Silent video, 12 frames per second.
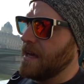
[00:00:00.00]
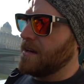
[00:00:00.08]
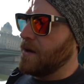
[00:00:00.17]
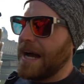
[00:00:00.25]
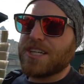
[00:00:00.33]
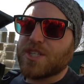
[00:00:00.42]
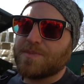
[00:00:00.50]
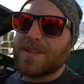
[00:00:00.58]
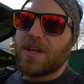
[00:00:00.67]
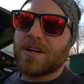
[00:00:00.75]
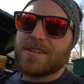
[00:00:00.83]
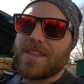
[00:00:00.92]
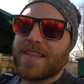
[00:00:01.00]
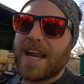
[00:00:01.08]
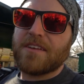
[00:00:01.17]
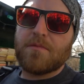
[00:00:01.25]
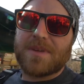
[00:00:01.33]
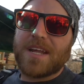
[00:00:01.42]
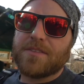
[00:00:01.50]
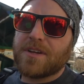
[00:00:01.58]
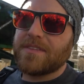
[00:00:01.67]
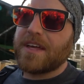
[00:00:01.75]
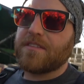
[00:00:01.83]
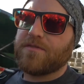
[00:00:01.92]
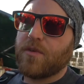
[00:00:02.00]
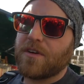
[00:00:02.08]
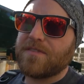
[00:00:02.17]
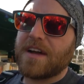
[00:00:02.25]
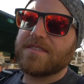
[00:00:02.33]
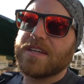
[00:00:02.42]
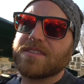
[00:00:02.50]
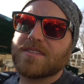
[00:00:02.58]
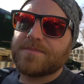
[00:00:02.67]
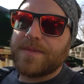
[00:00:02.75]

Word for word: then, actually, it's been longer than that. I haven't been down there in like four or five days.